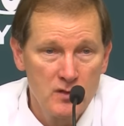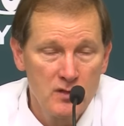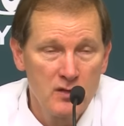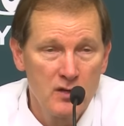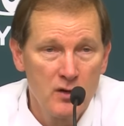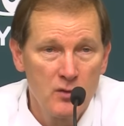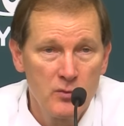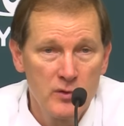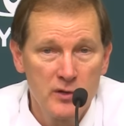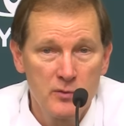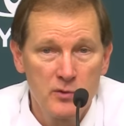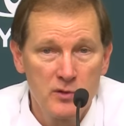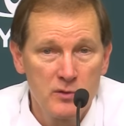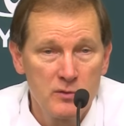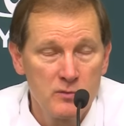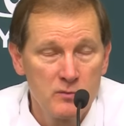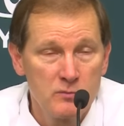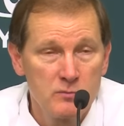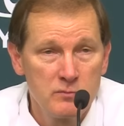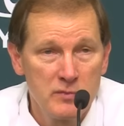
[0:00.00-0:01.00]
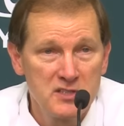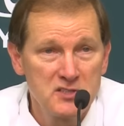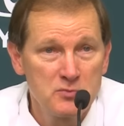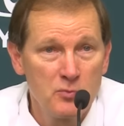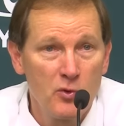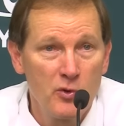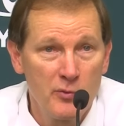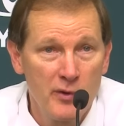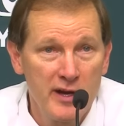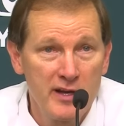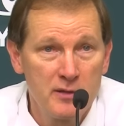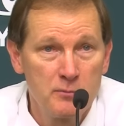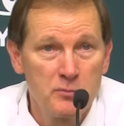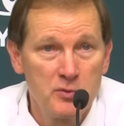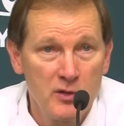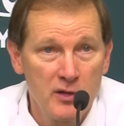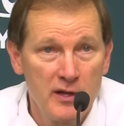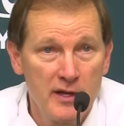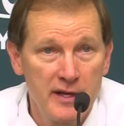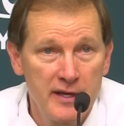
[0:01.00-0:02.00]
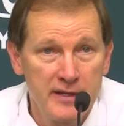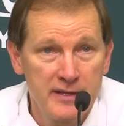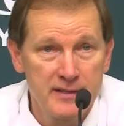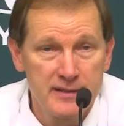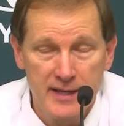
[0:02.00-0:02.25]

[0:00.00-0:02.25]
you know, we were much more ready to play,